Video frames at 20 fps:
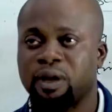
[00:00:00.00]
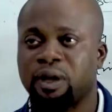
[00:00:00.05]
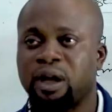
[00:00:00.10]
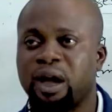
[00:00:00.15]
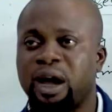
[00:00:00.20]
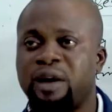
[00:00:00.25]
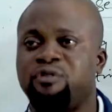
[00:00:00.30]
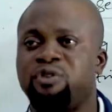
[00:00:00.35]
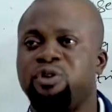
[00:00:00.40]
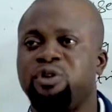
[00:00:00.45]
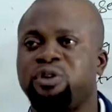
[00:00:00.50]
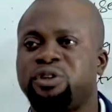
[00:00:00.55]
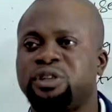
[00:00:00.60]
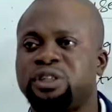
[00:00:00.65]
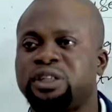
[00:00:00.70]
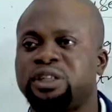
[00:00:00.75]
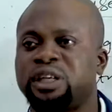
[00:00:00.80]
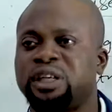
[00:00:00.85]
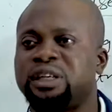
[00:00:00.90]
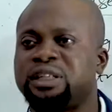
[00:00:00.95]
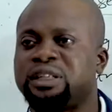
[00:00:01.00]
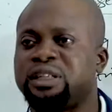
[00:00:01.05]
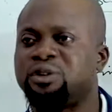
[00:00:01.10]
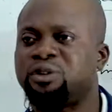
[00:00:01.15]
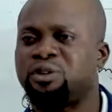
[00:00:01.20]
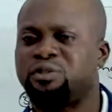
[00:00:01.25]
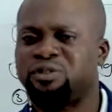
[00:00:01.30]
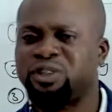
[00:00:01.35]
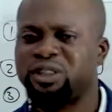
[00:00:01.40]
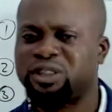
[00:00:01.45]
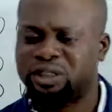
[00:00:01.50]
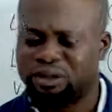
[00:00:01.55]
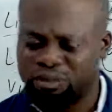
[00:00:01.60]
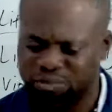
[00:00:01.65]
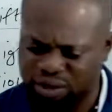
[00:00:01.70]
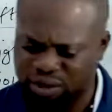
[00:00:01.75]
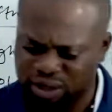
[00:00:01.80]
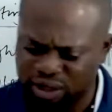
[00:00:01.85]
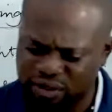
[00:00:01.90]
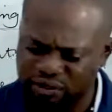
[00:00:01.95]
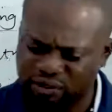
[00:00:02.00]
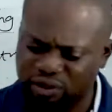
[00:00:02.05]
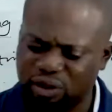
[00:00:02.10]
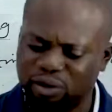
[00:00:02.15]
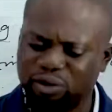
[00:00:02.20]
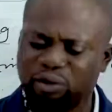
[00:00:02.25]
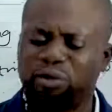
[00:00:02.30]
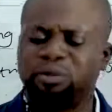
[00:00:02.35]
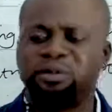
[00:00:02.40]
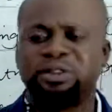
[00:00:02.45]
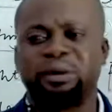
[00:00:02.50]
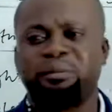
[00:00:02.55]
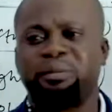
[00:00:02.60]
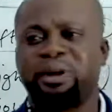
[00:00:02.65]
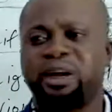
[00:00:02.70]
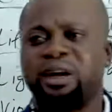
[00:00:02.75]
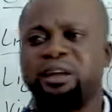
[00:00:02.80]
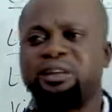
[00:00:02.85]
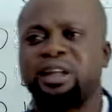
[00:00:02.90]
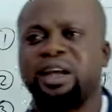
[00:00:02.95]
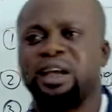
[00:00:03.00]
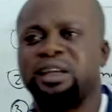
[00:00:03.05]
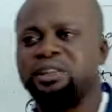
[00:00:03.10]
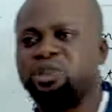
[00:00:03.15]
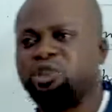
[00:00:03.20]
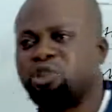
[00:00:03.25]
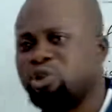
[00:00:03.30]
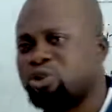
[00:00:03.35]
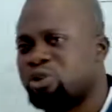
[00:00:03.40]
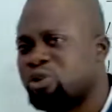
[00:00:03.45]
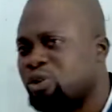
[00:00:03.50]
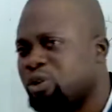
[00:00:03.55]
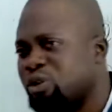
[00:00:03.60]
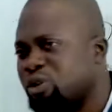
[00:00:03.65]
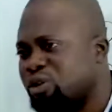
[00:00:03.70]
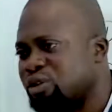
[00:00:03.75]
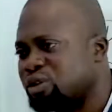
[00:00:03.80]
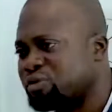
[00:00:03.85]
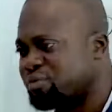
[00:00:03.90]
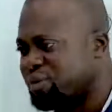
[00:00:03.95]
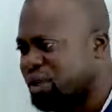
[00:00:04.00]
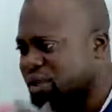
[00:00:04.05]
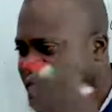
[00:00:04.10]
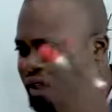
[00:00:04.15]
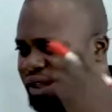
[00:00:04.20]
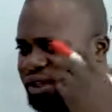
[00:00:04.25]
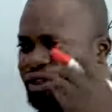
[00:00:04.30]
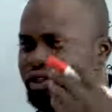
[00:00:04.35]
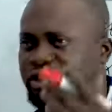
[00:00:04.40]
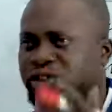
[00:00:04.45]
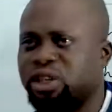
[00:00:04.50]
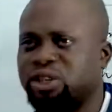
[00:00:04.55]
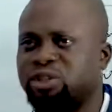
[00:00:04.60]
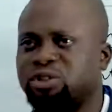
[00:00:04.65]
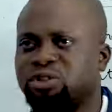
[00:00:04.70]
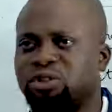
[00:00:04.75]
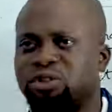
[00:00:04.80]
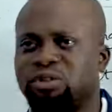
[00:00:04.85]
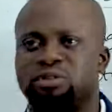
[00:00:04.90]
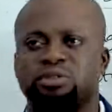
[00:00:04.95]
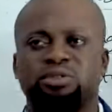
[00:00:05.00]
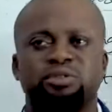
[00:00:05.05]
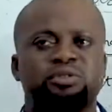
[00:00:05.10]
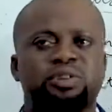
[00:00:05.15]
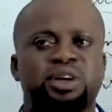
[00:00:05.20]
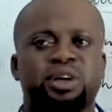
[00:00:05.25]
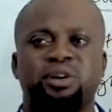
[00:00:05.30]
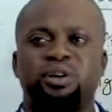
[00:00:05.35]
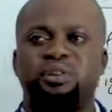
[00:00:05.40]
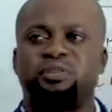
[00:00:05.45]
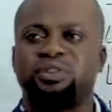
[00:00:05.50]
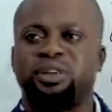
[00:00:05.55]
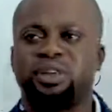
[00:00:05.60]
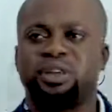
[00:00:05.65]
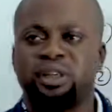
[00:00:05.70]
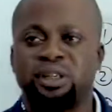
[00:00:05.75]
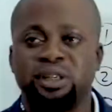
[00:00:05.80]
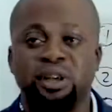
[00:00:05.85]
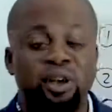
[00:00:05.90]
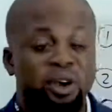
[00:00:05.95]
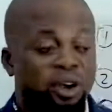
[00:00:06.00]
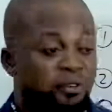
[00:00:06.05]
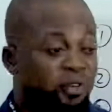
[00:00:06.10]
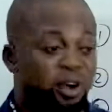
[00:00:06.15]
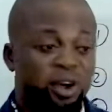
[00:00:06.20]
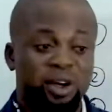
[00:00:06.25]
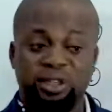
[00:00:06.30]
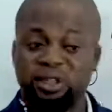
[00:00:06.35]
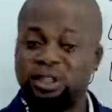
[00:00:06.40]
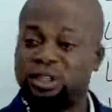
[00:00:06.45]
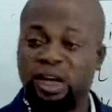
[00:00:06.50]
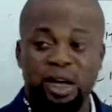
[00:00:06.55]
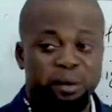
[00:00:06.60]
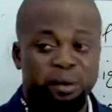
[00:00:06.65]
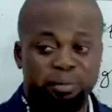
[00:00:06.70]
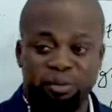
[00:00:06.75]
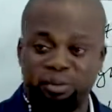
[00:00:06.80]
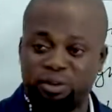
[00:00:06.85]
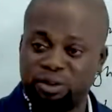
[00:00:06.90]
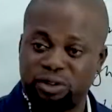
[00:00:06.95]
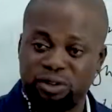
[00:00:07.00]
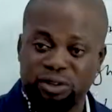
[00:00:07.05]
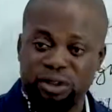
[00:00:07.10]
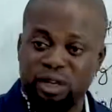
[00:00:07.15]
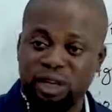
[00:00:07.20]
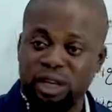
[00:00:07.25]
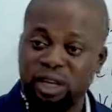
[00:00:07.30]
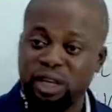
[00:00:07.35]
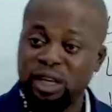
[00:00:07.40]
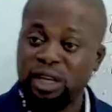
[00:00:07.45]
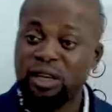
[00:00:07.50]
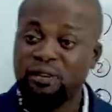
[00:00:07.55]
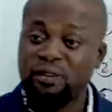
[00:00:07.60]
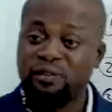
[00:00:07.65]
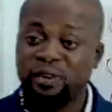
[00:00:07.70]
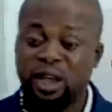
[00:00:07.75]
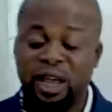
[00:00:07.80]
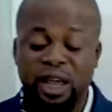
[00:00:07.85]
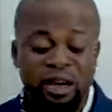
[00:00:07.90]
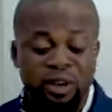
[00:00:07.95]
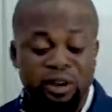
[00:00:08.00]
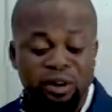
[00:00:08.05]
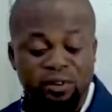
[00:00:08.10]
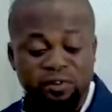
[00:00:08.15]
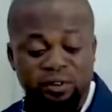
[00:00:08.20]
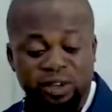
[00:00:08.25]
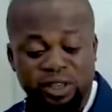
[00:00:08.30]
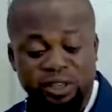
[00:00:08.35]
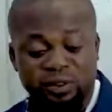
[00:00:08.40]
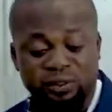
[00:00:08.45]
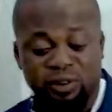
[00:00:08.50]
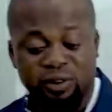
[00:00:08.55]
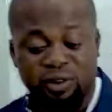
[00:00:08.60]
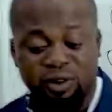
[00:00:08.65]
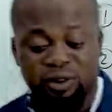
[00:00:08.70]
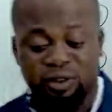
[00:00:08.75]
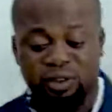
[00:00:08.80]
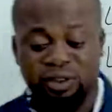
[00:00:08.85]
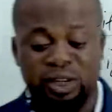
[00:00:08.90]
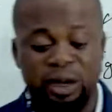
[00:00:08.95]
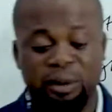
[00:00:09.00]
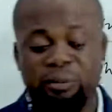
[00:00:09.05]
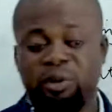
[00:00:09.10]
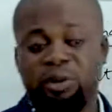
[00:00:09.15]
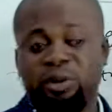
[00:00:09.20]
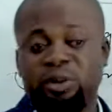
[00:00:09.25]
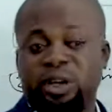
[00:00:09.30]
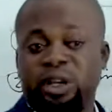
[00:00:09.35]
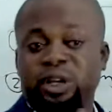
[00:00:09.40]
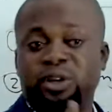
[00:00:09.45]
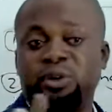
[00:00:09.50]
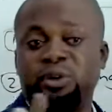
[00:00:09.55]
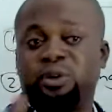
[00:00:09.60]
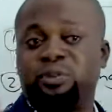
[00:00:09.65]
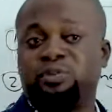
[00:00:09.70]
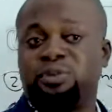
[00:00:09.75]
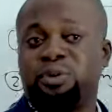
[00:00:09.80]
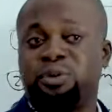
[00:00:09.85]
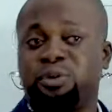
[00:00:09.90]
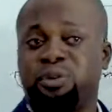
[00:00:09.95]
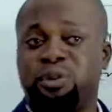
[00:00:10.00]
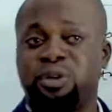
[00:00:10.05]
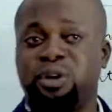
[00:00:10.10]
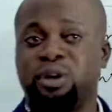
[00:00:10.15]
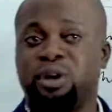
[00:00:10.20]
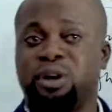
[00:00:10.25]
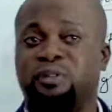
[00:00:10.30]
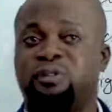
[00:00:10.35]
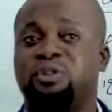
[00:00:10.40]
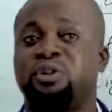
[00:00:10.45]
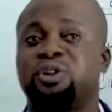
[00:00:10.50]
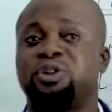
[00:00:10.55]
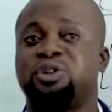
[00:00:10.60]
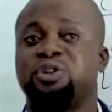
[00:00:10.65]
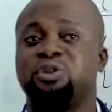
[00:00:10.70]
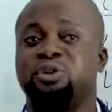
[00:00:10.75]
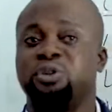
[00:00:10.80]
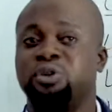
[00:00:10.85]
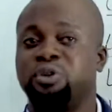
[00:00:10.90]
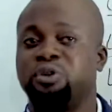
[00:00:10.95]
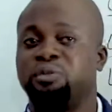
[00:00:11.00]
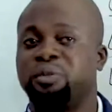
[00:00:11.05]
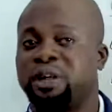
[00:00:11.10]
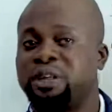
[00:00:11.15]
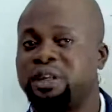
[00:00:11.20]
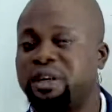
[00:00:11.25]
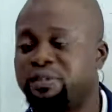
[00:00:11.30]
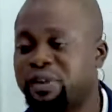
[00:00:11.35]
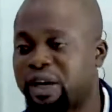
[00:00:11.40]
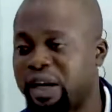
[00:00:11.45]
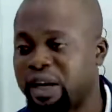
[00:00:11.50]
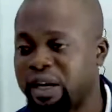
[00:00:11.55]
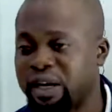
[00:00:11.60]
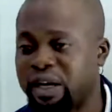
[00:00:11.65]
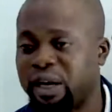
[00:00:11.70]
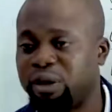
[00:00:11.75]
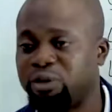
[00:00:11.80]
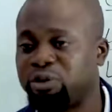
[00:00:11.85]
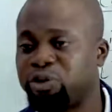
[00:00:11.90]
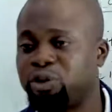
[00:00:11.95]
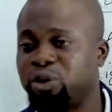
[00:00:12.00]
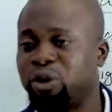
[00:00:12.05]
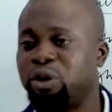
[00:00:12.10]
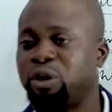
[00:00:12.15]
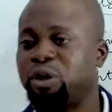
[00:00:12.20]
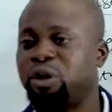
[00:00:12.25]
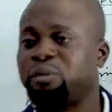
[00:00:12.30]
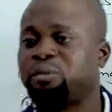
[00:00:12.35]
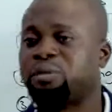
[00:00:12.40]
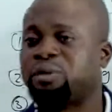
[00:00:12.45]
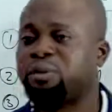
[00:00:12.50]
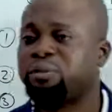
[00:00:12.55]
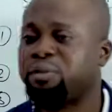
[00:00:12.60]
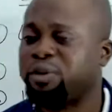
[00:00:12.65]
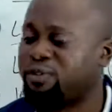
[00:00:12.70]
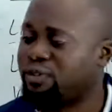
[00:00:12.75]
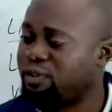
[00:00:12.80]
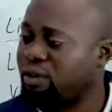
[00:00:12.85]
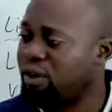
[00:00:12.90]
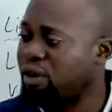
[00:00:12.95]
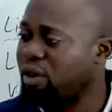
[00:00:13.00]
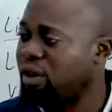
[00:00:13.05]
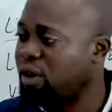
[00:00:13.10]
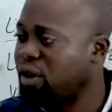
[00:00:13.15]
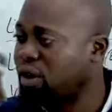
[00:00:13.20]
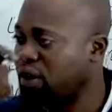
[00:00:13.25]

Have you noticed anything of this behavior we looked about, like the shortcut, mental distractions, overconfidence? Of course, it happens. If any of these falls among any of you, of course, you know you might have carried out job before,